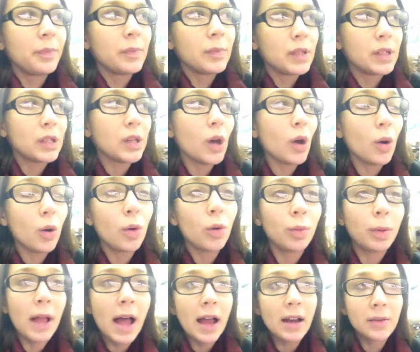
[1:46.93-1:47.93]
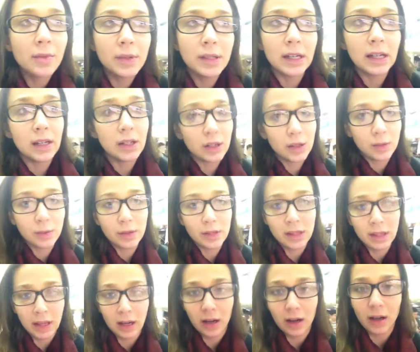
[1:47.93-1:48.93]
So Platinum Stages
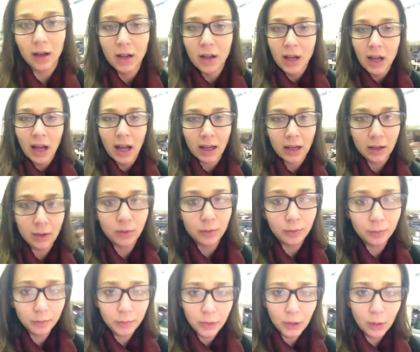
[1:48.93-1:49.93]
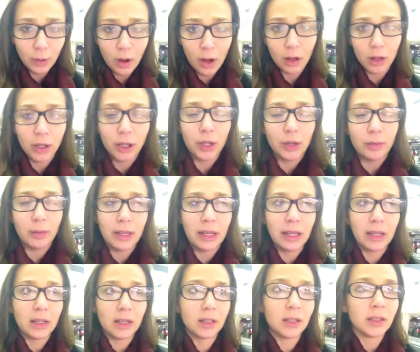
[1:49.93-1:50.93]
was there. I know you all heard
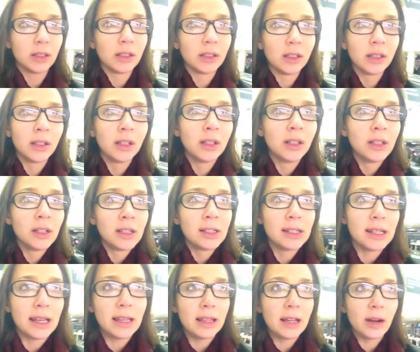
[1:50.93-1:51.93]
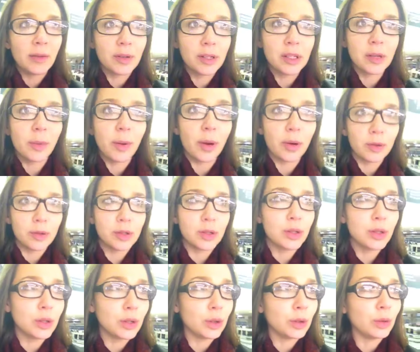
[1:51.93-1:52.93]
me say that I was
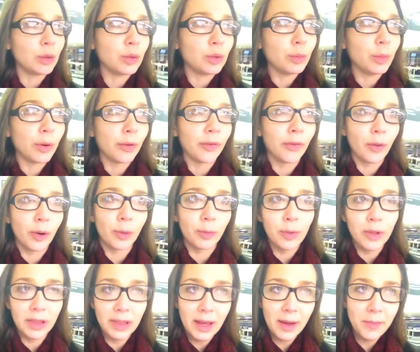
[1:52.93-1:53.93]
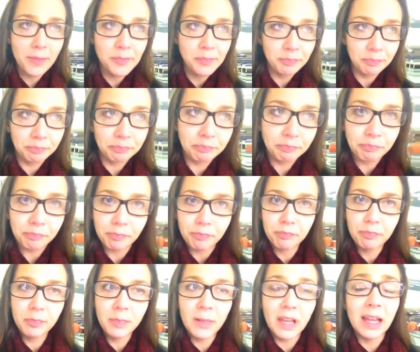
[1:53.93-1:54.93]
supposed to perform with them,
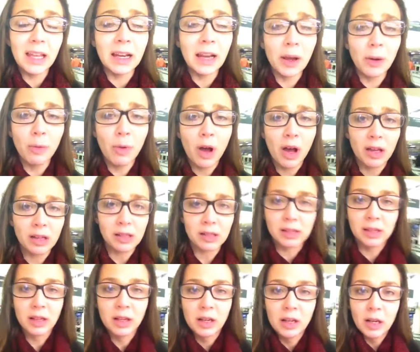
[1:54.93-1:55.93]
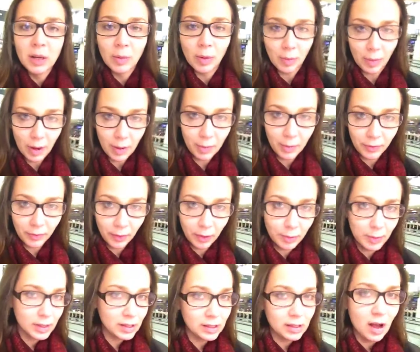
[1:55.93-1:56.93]
and I was. But my
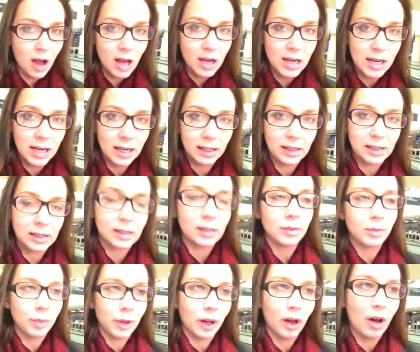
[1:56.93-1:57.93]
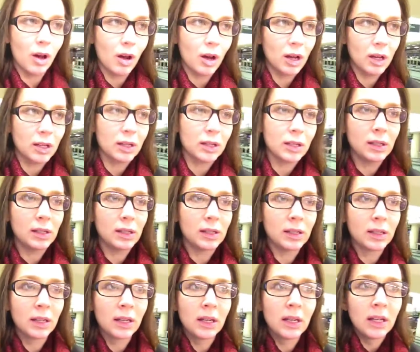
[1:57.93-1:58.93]
performance got nixed
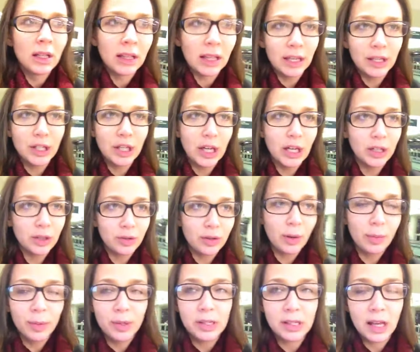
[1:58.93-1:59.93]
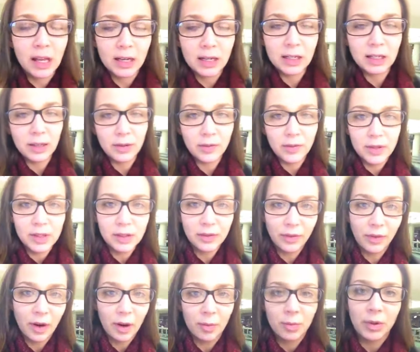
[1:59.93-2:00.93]
because they changed representatives
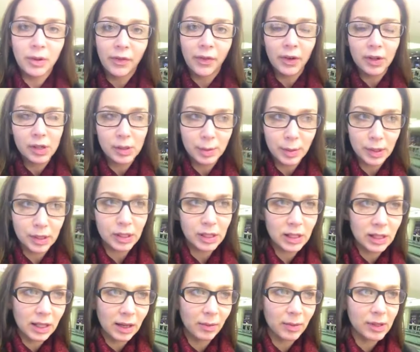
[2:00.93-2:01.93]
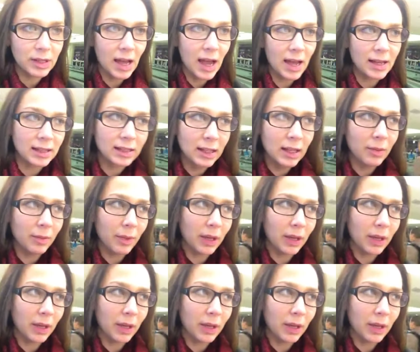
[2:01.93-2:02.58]
from the first person that was asking